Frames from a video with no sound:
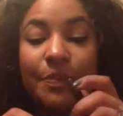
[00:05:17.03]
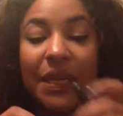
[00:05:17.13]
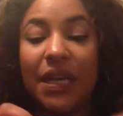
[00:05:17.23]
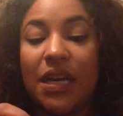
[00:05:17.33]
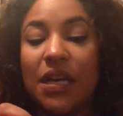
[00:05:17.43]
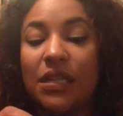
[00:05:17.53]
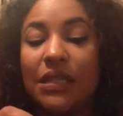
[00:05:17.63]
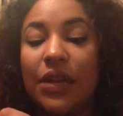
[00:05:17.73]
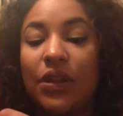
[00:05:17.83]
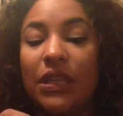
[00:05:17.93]
because
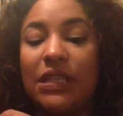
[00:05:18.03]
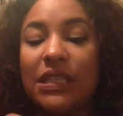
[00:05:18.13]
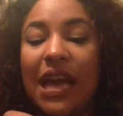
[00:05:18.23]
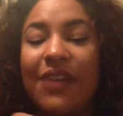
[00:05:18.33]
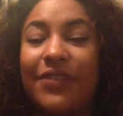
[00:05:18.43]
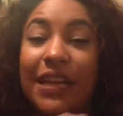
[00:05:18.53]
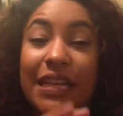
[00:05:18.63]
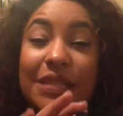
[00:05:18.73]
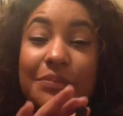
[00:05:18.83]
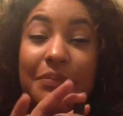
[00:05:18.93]
not only does it have a
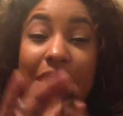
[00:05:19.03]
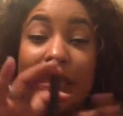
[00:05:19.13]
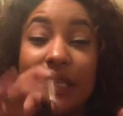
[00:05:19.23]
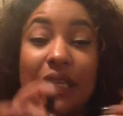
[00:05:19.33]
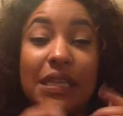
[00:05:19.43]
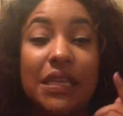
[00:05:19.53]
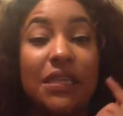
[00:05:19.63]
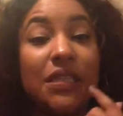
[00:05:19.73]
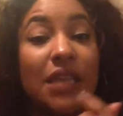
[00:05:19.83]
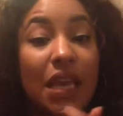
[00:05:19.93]
nice
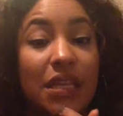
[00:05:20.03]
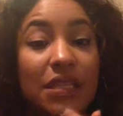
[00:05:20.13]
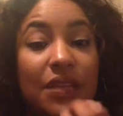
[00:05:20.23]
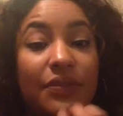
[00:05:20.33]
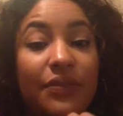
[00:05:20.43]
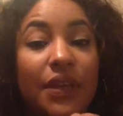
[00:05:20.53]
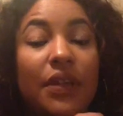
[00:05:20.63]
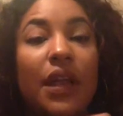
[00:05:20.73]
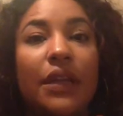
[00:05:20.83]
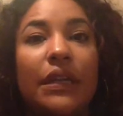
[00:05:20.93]
minty taste and feel
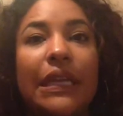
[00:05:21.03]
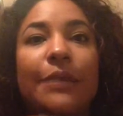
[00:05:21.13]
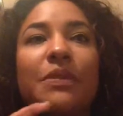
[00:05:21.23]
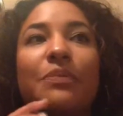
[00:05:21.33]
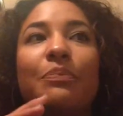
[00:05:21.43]
on your lips,